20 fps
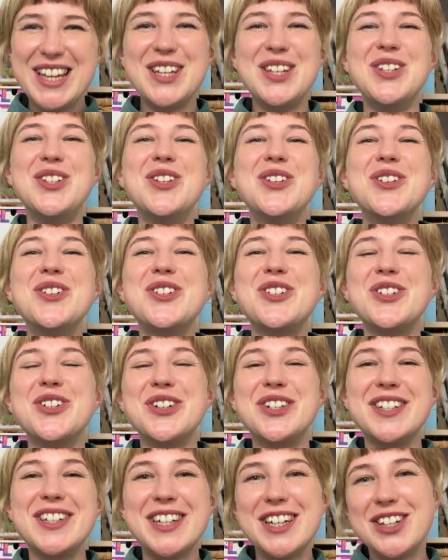use your
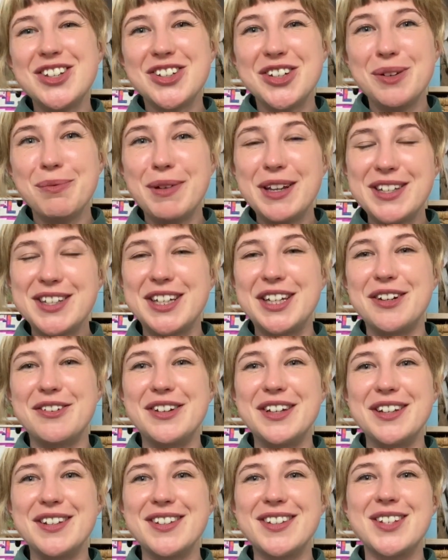teaching
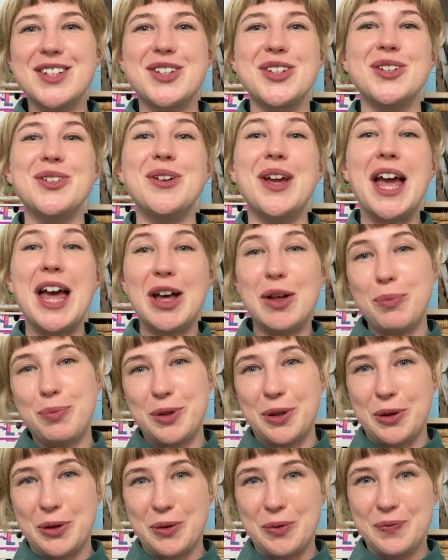materials to help
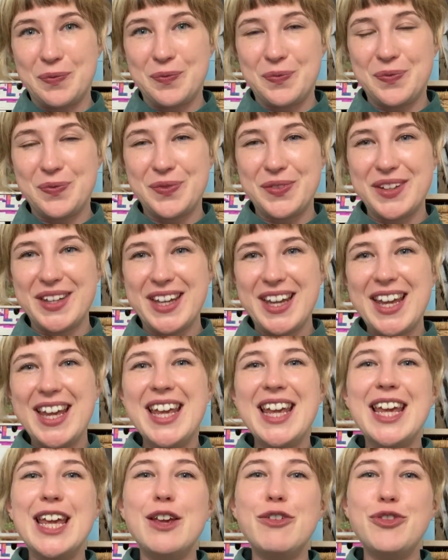you.
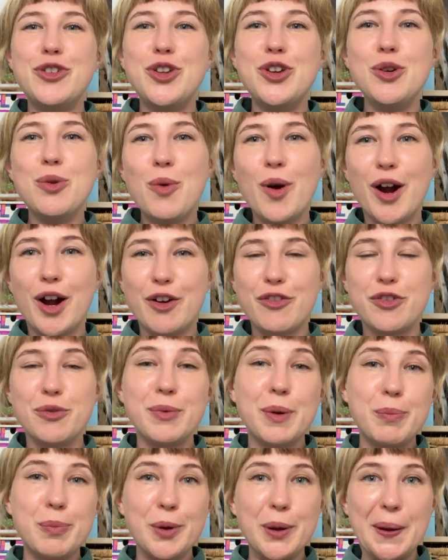If you work from a
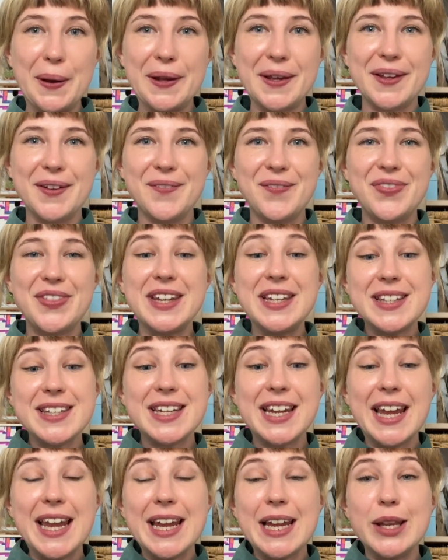book, then
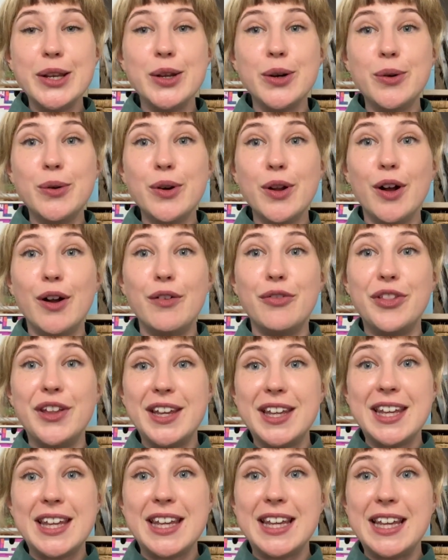take note of the
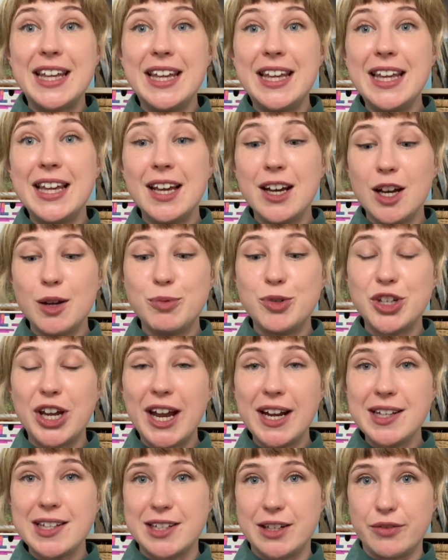key
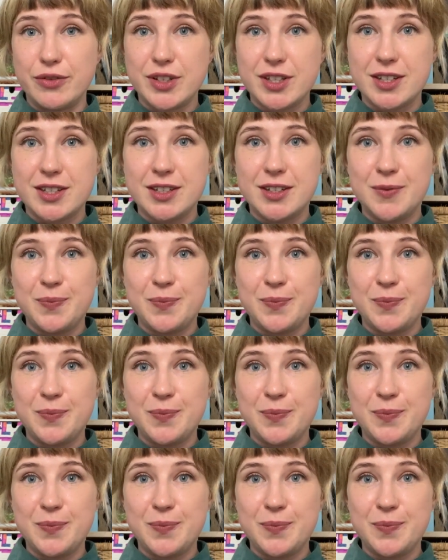objectives.